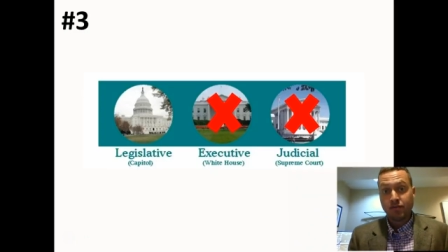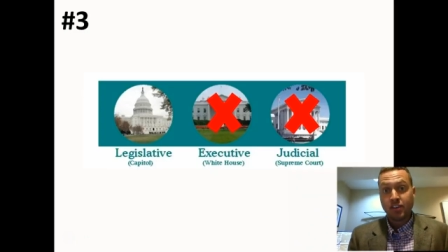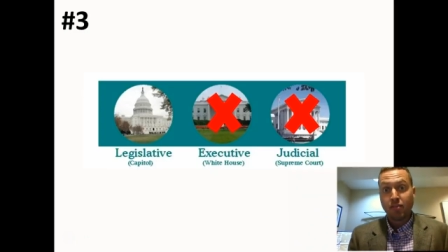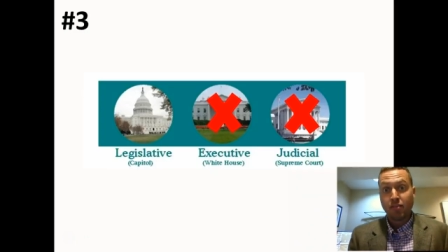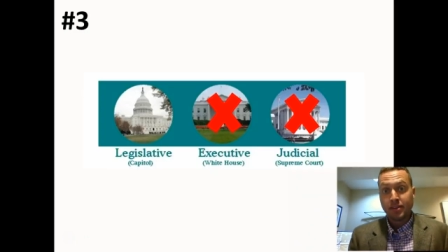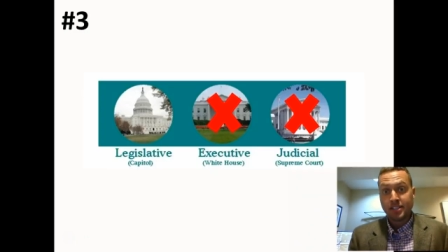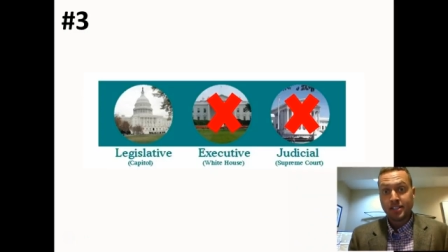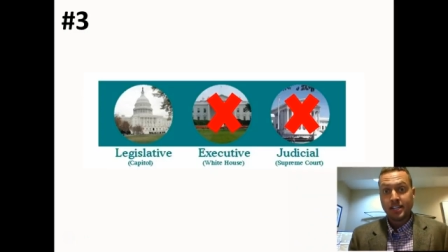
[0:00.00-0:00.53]
of
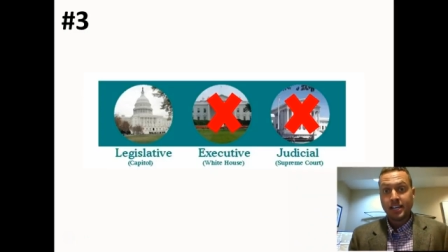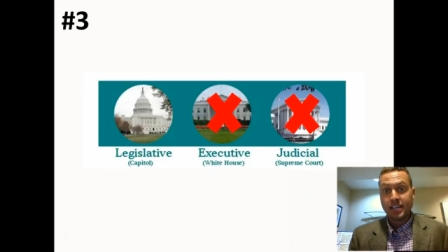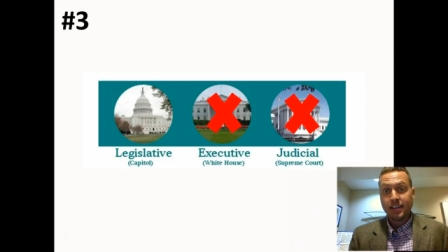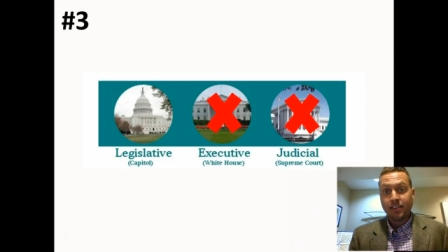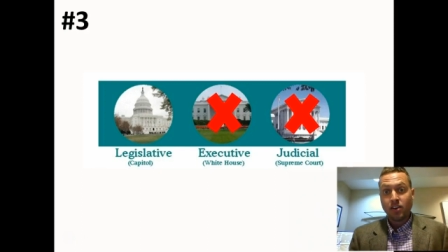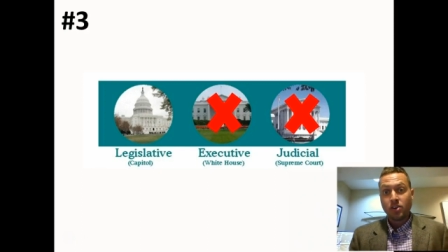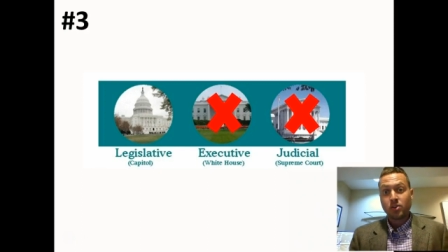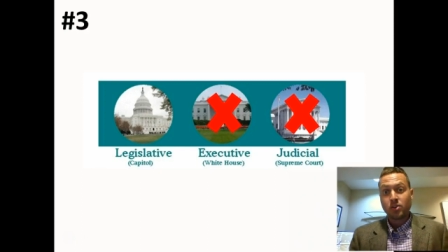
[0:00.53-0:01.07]
government
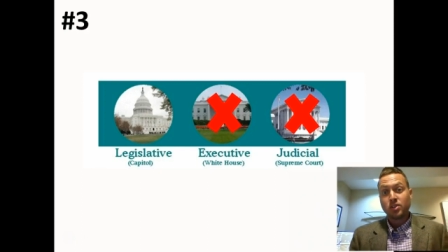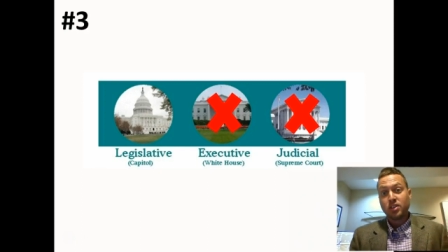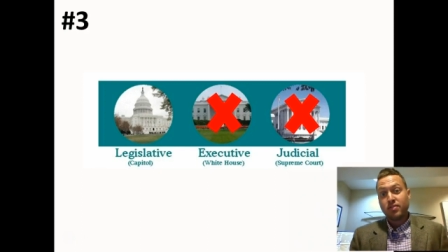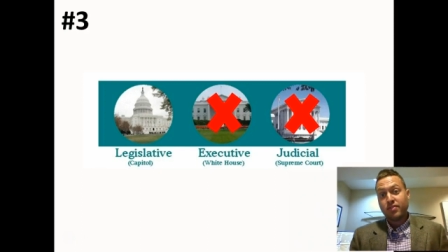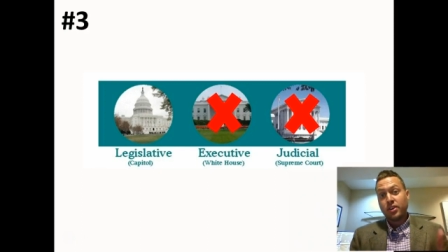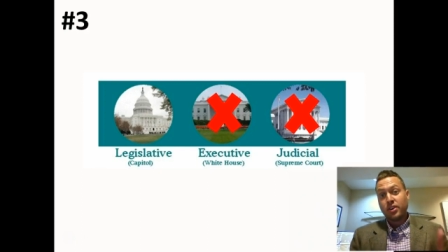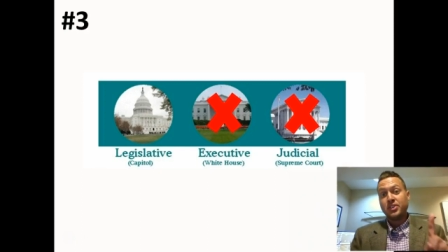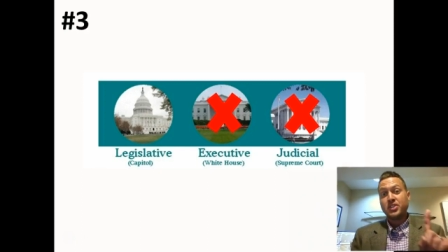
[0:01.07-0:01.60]
today, the Articles
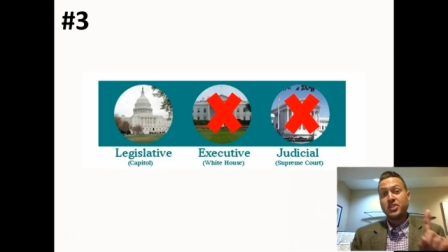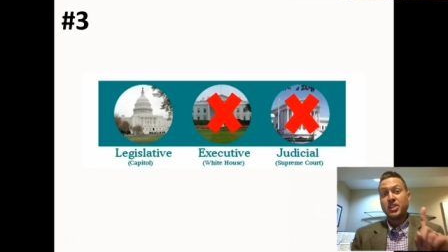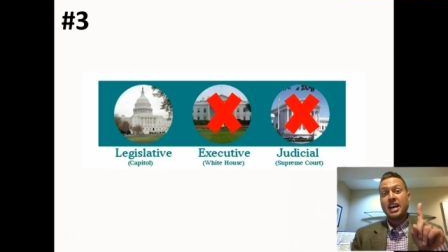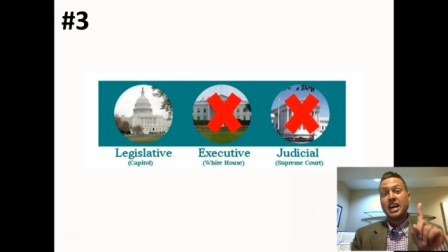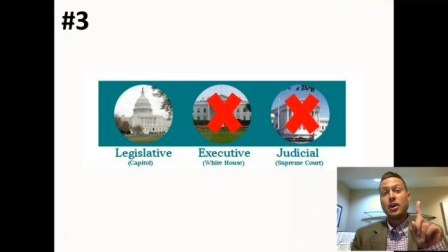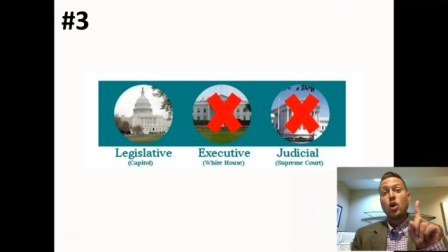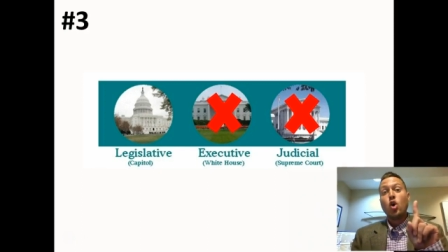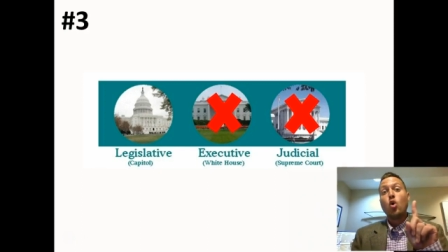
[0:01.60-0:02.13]
of Confederation
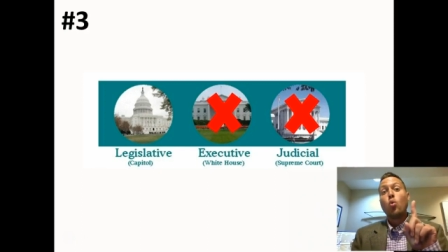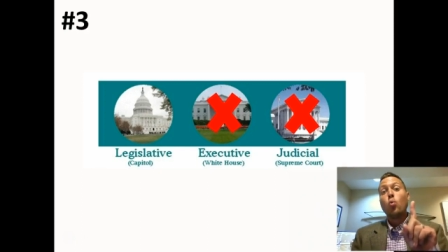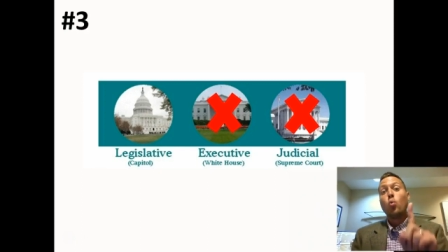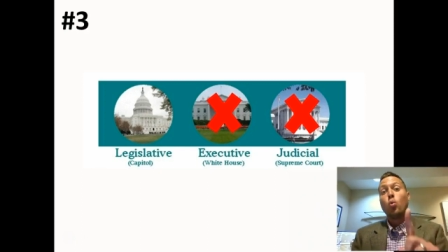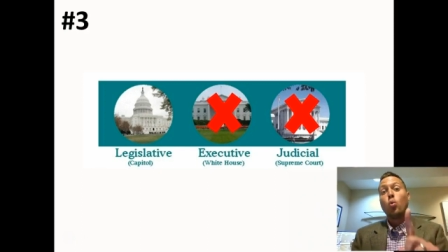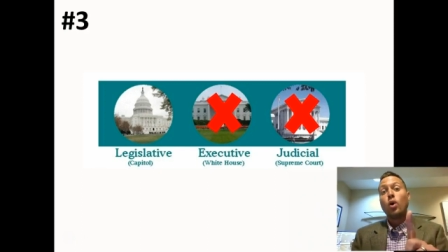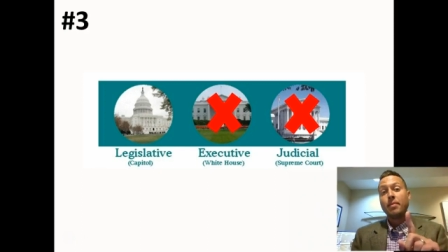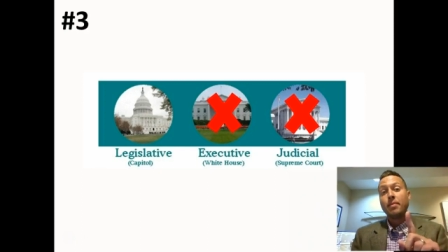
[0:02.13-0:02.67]
had
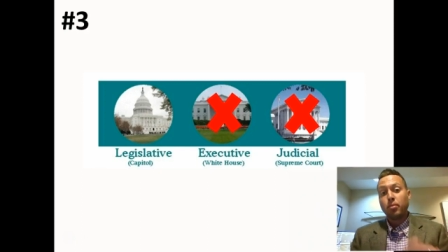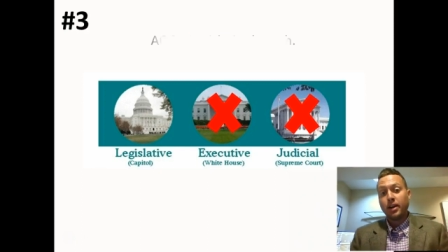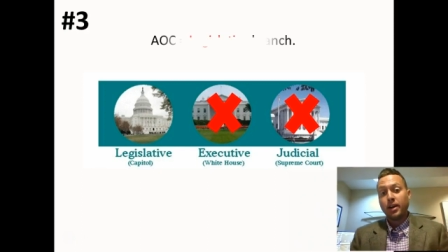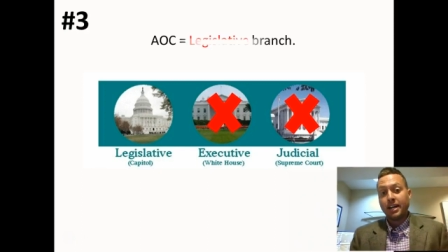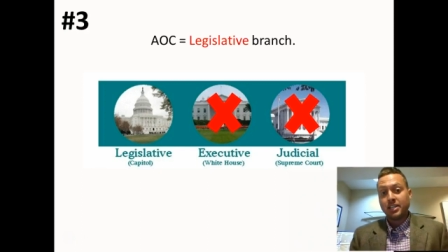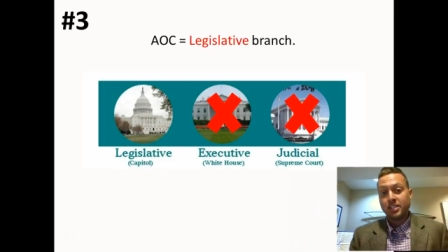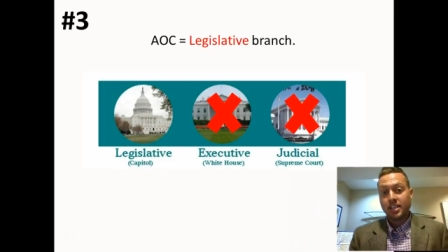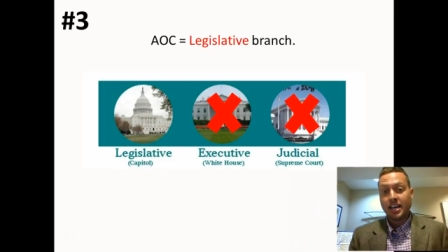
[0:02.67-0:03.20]
1
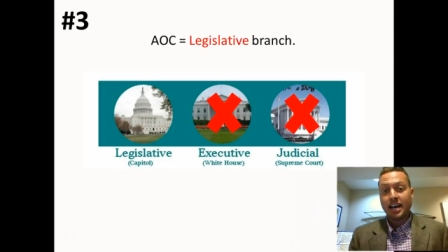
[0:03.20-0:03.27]
branch.